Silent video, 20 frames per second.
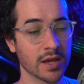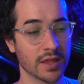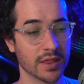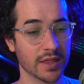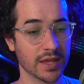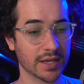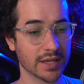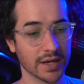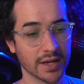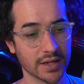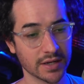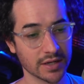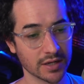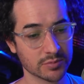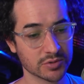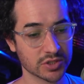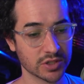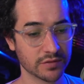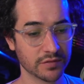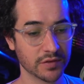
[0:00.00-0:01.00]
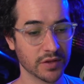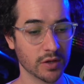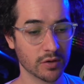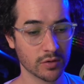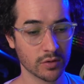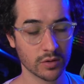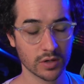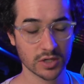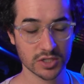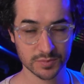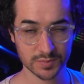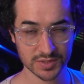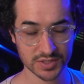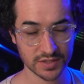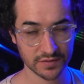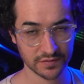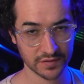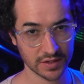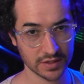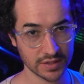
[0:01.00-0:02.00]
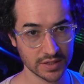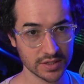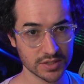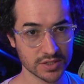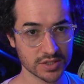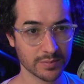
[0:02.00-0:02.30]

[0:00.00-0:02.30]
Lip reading: they can end up serving you a specific niche